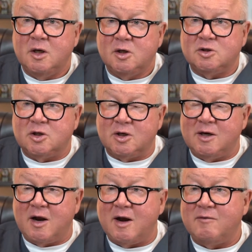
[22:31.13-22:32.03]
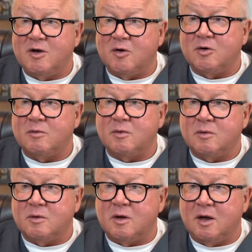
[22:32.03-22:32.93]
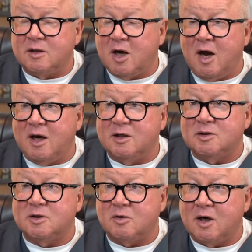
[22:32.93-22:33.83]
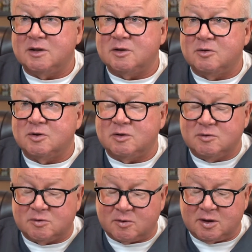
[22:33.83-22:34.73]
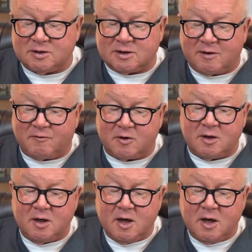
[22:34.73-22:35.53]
She could not even go to college mm -hmm. or mm-hmm. high school. She was really suffering.